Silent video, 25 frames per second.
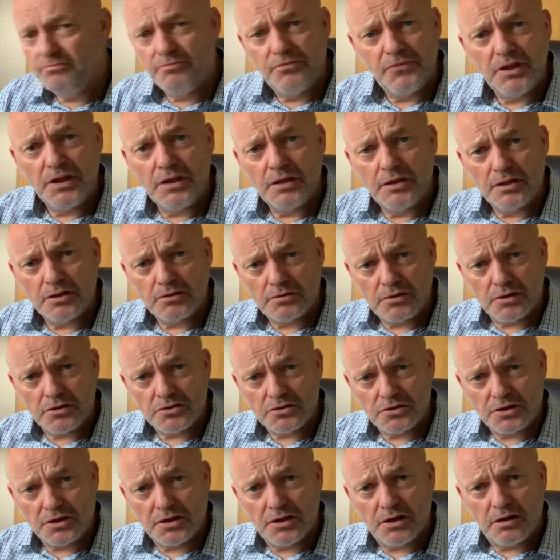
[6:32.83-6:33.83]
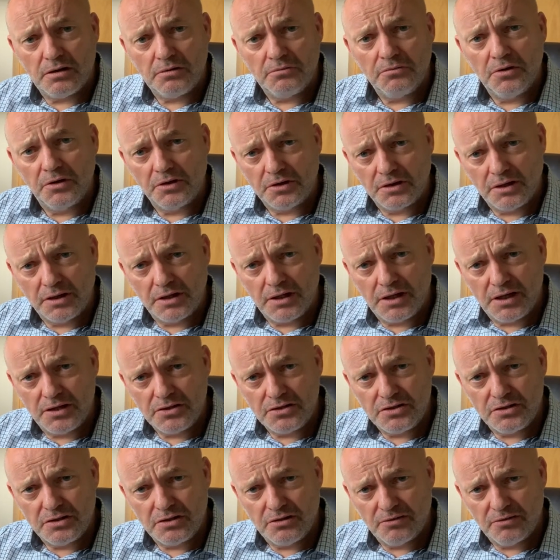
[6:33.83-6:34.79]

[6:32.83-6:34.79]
Nearly crashed the car, I'm not going to lie to you,